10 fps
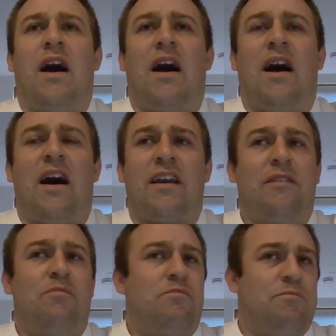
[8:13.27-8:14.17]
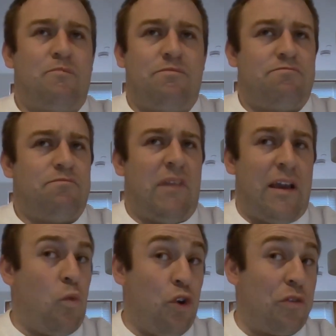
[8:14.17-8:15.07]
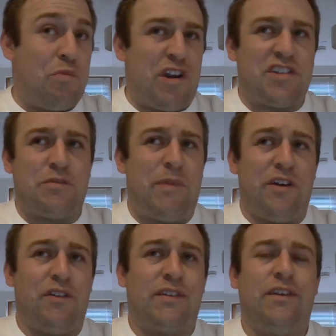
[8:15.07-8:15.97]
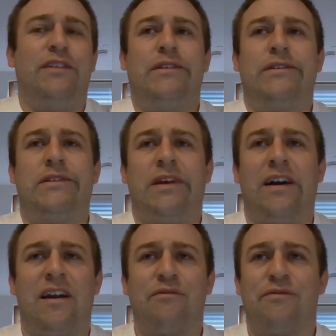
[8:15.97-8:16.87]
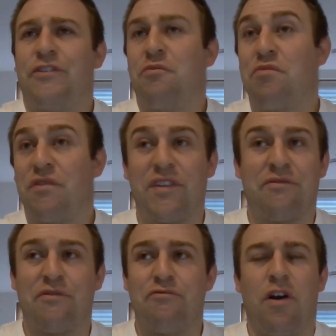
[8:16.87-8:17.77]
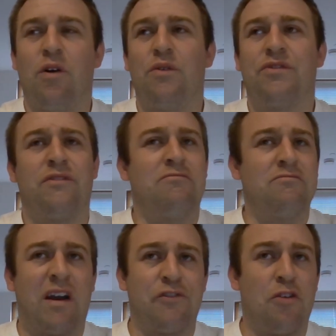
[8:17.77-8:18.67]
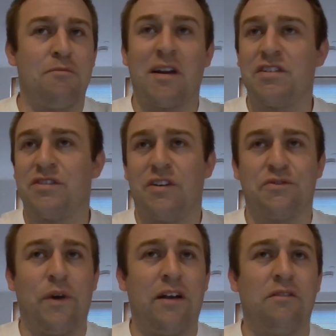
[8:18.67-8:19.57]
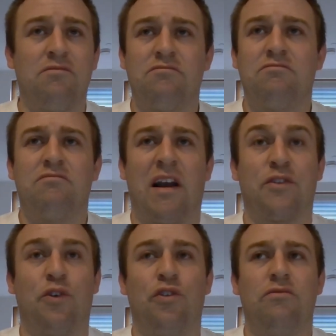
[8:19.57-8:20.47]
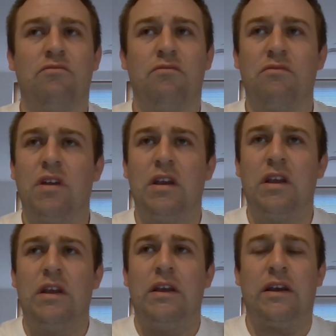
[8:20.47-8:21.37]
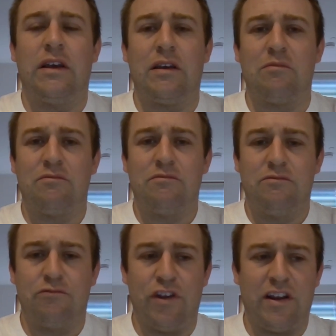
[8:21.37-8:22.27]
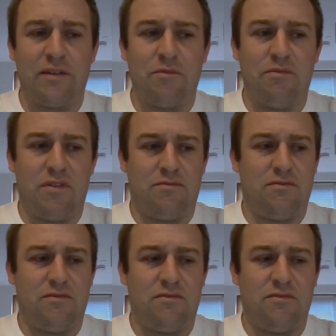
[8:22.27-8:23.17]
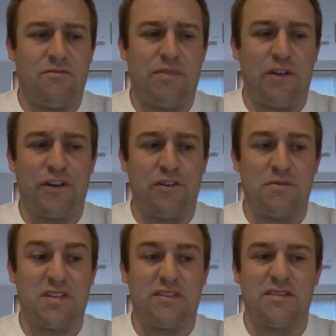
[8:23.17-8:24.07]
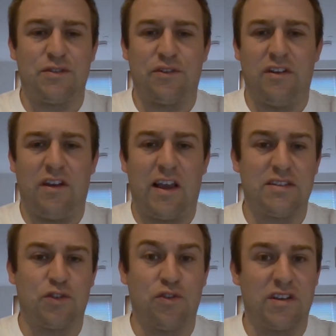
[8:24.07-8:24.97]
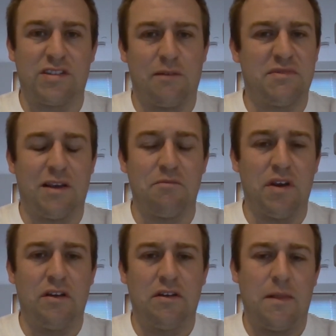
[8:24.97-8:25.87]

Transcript: I let work pressures build. I have a number of different roles and I've not managed those well at all. Really building up since sort of last August, September.